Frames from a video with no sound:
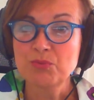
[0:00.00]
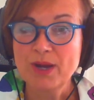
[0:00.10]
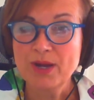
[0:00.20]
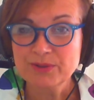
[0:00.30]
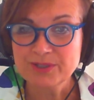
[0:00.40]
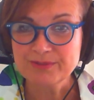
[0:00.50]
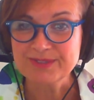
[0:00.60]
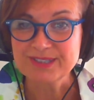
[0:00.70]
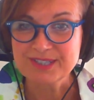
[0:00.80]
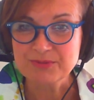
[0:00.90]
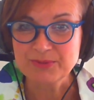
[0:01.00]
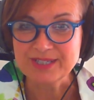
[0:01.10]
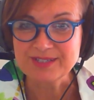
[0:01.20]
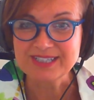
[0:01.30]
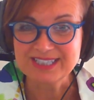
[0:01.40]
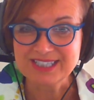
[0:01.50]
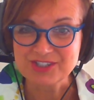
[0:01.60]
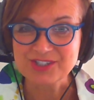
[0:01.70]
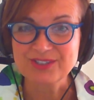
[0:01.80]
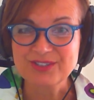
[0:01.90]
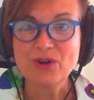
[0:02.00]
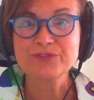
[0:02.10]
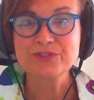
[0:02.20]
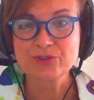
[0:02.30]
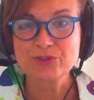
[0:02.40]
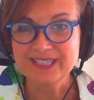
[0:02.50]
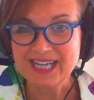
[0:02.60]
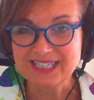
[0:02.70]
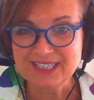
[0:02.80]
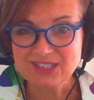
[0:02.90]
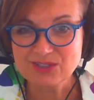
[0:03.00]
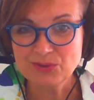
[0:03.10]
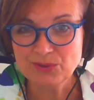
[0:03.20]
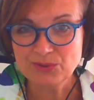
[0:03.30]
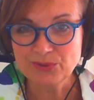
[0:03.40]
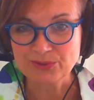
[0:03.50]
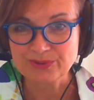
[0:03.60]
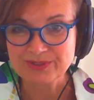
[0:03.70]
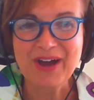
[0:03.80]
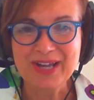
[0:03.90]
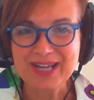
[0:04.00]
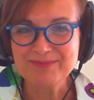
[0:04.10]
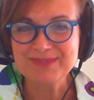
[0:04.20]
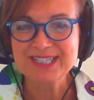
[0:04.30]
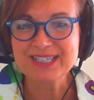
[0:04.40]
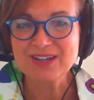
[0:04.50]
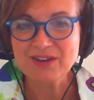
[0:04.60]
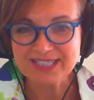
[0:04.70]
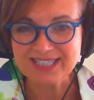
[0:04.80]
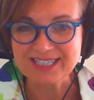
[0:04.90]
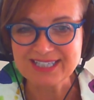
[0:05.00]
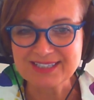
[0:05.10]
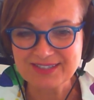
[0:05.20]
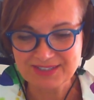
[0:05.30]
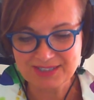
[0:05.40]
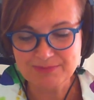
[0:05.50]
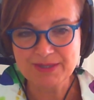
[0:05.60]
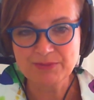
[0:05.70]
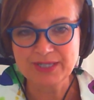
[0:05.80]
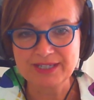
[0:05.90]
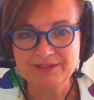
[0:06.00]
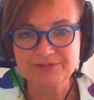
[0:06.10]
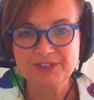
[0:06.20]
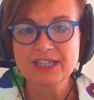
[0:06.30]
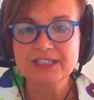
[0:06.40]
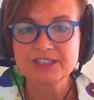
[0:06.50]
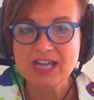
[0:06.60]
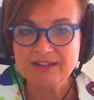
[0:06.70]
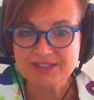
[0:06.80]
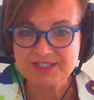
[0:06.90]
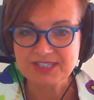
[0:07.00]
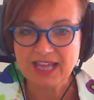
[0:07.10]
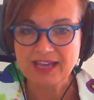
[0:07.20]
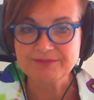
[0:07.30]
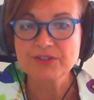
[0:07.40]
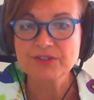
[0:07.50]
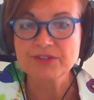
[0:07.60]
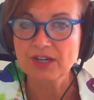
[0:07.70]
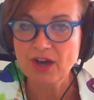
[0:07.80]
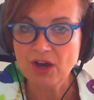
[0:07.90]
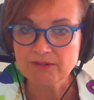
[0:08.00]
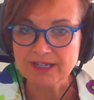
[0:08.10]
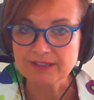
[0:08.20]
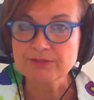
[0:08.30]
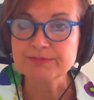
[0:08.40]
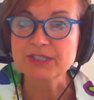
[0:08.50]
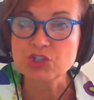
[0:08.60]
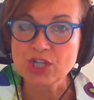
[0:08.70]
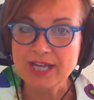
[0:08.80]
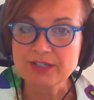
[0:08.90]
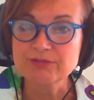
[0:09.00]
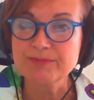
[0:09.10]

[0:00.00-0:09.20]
welcome to this week's edition of Tree Lady Talks. I am delighted to be with Jaroslav Kolarik from the Czech